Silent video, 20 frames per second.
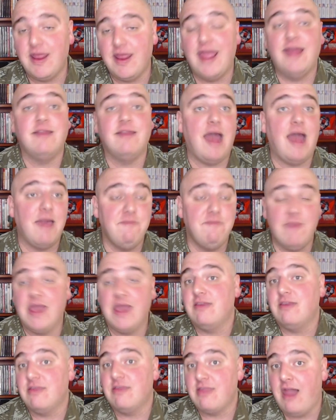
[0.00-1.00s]
and I may
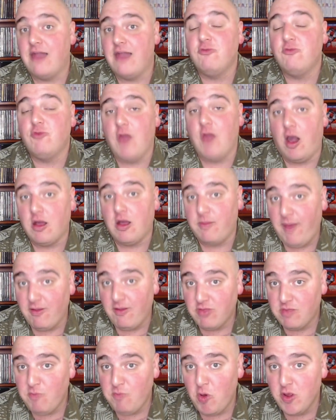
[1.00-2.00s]
decide to talk about
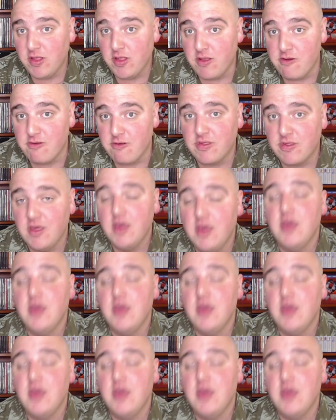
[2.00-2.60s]
spoilers.